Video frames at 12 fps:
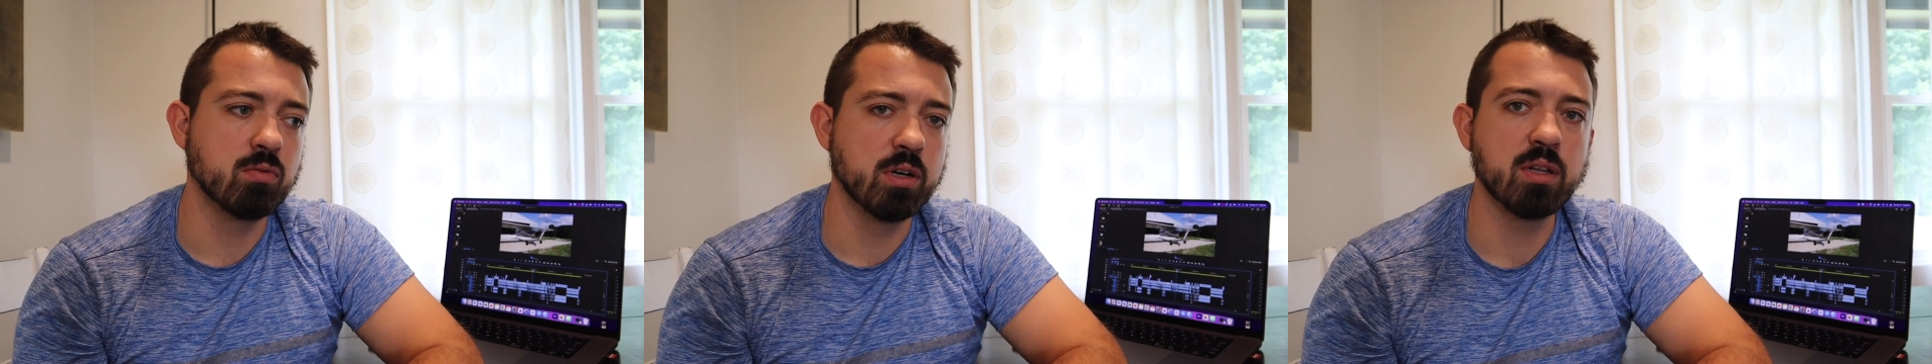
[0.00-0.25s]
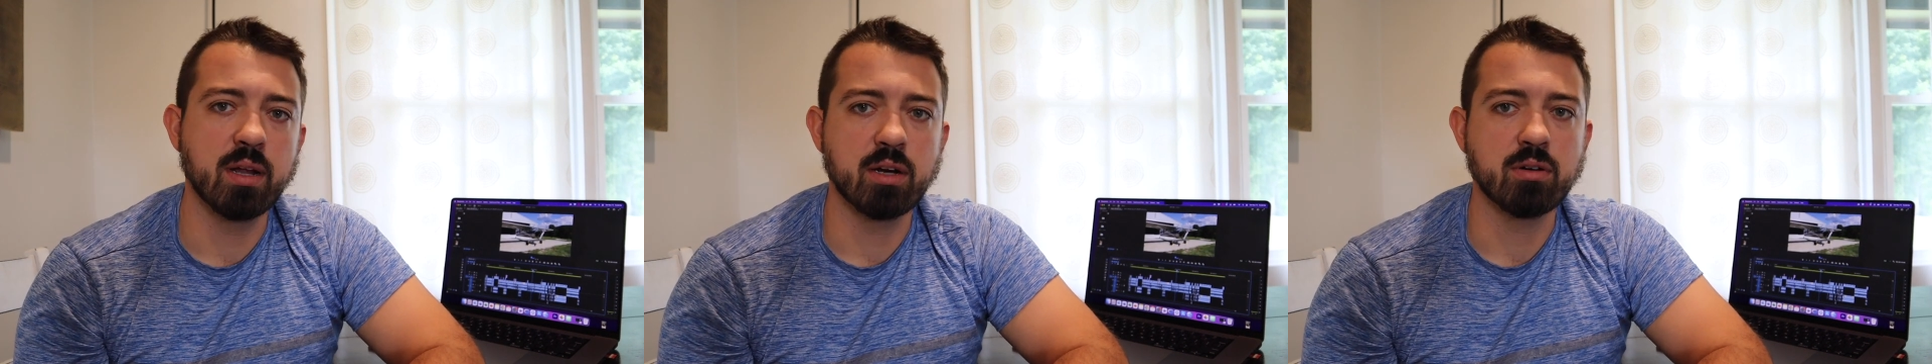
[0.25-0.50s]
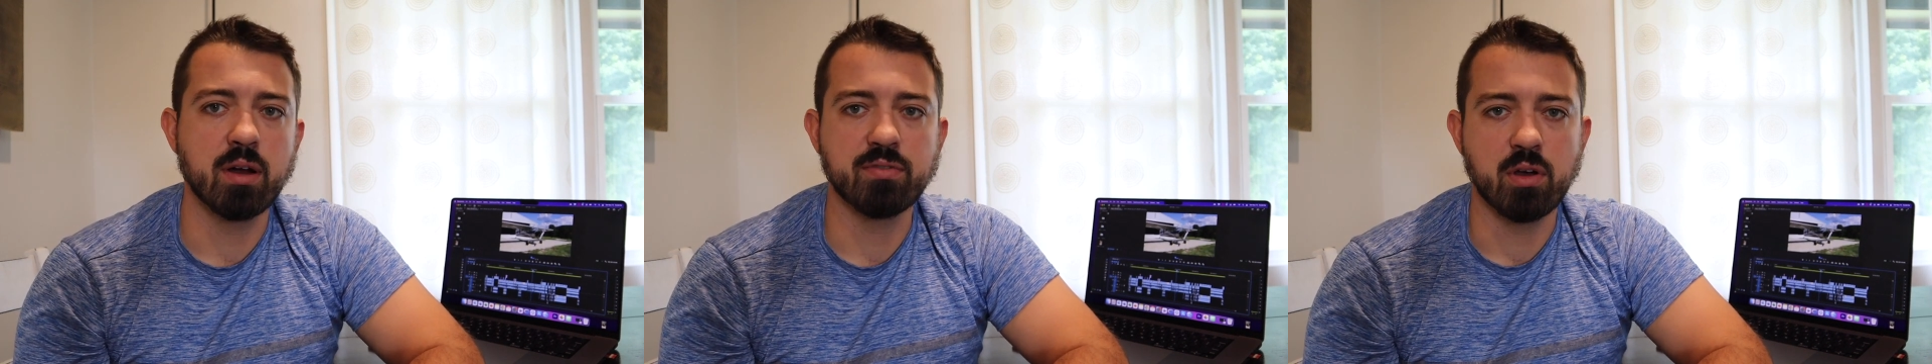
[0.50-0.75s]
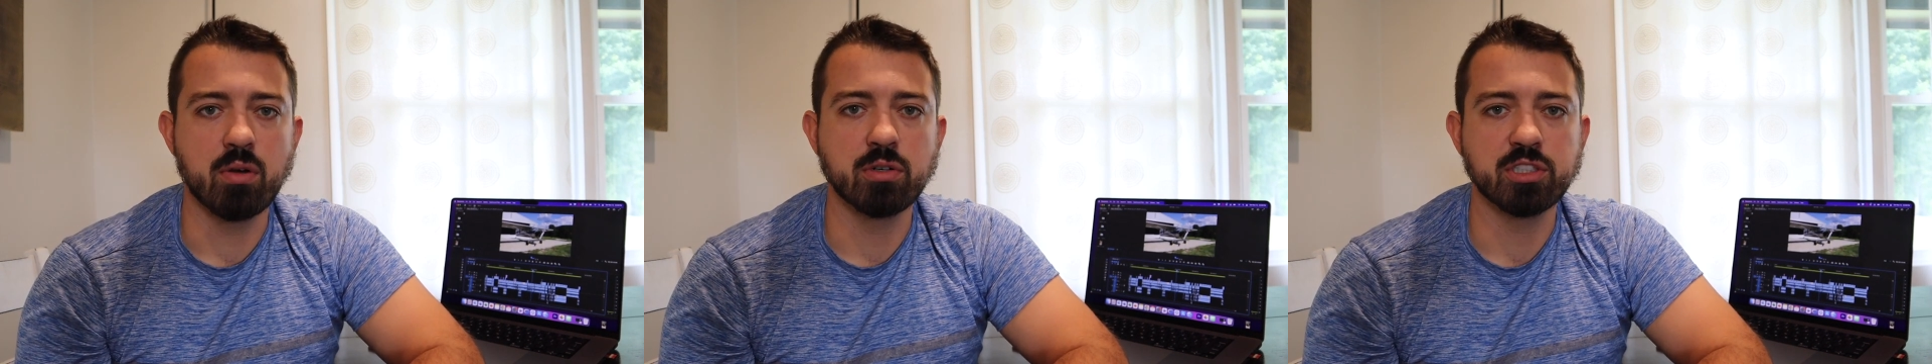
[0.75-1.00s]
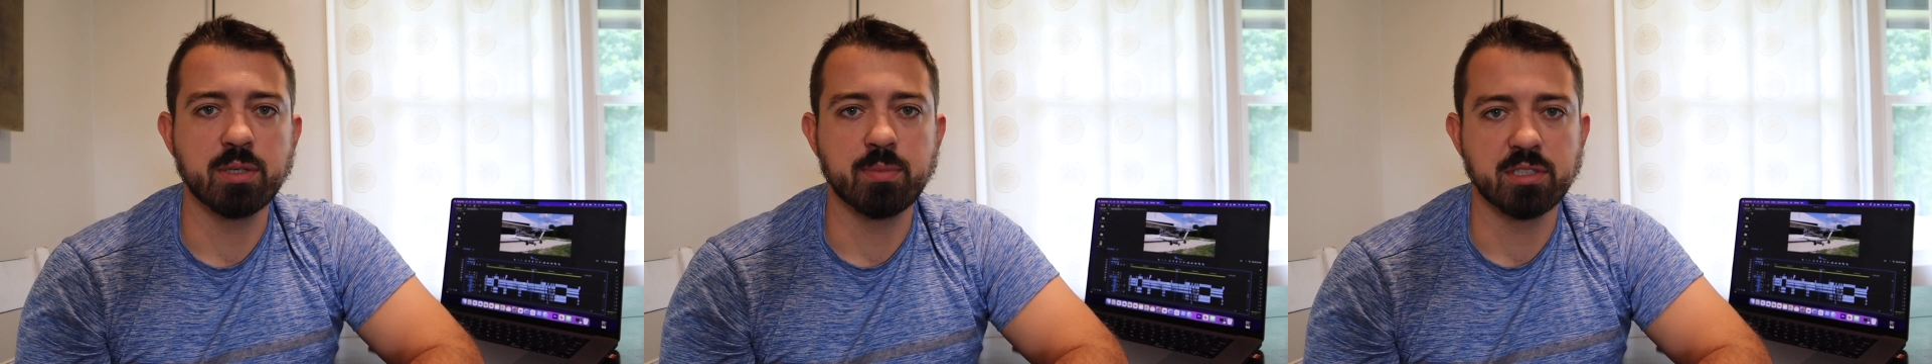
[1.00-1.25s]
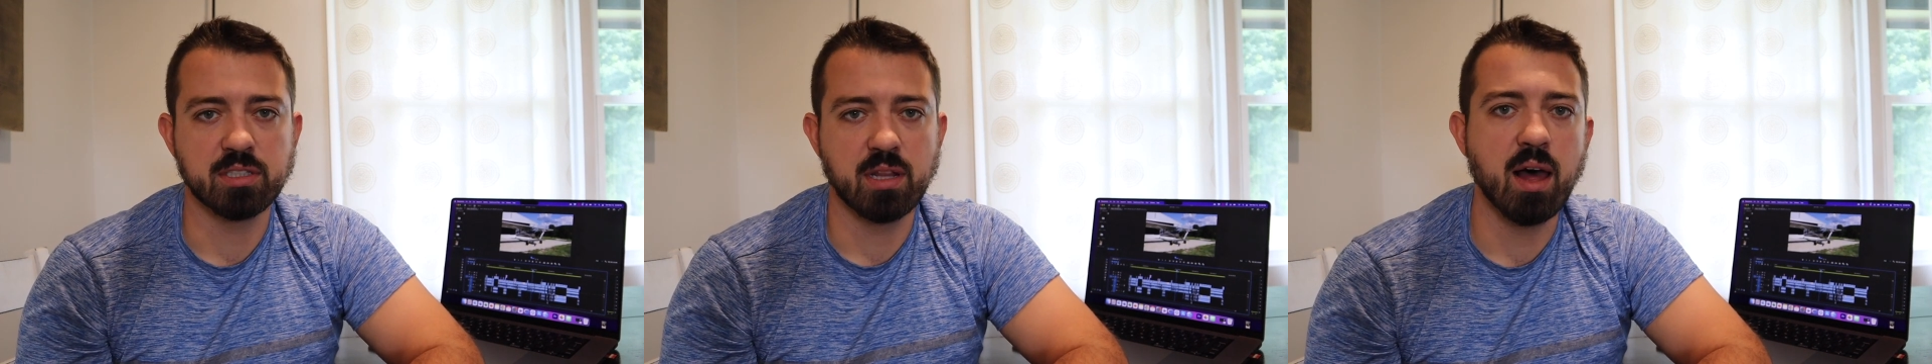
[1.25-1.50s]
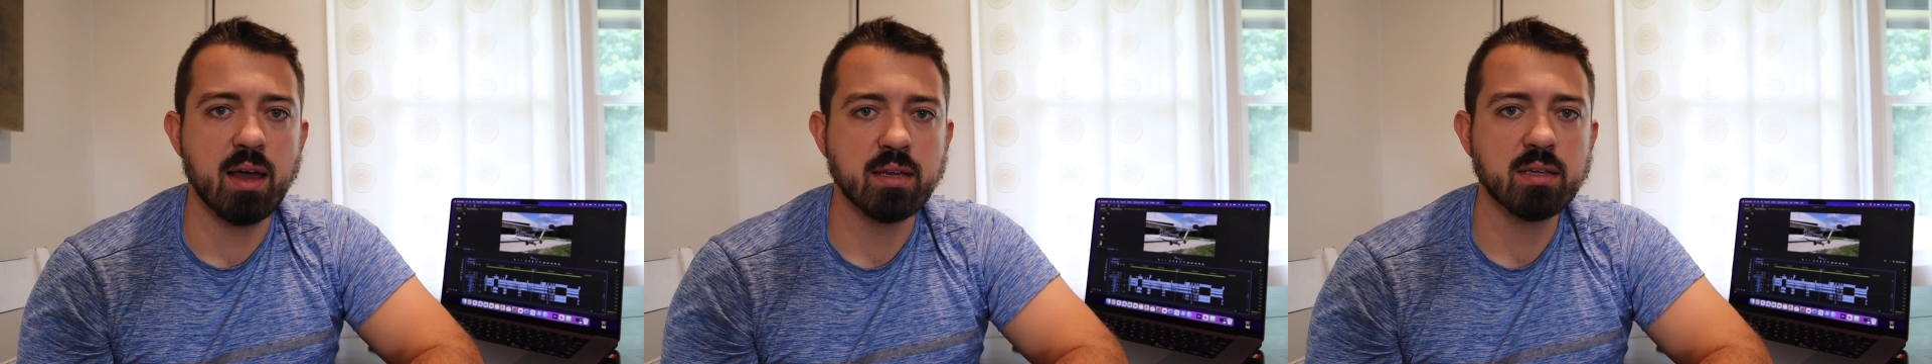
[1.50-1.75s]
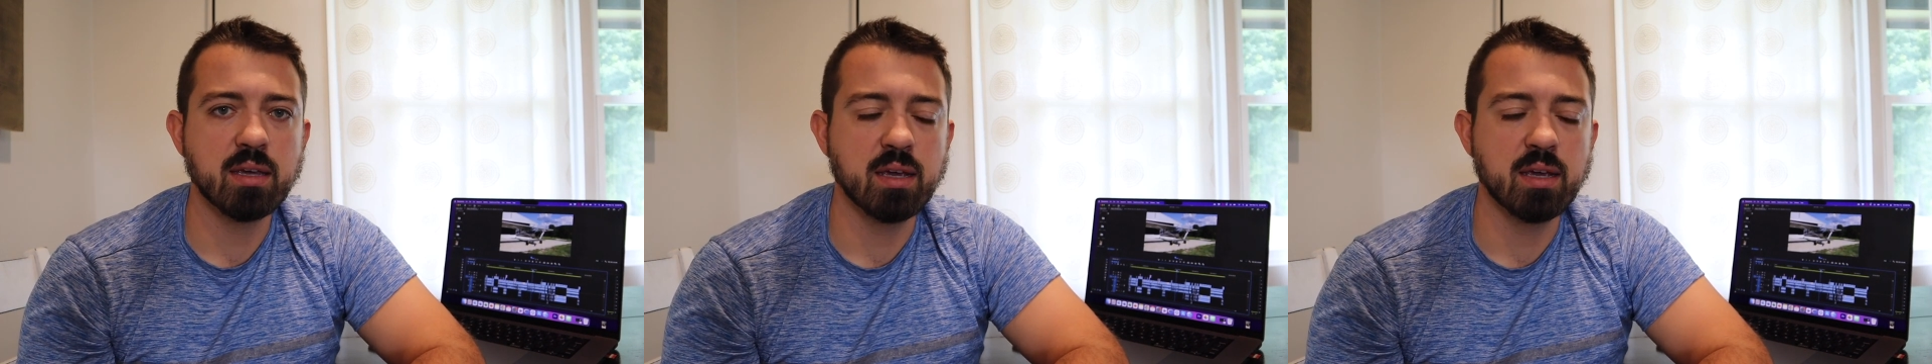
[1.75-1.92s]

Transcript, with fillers: real aircraft ownership is like.